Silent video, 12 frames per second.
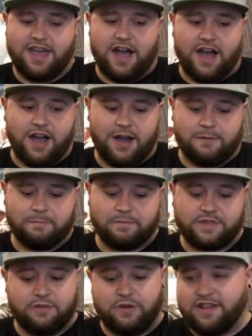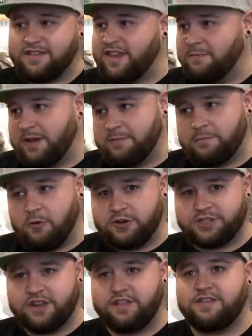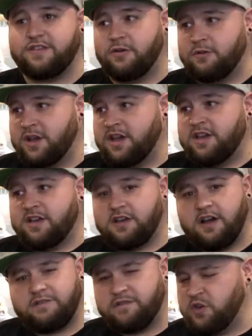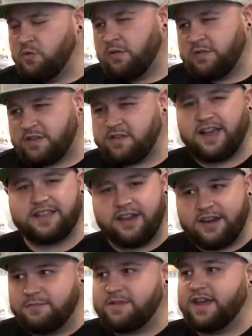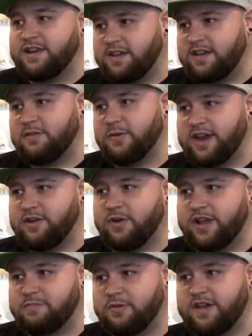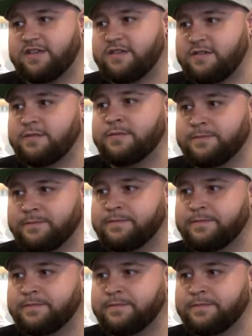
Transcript: Um, didn't want to skimp on portions, so a few select items had to we had to raise prices.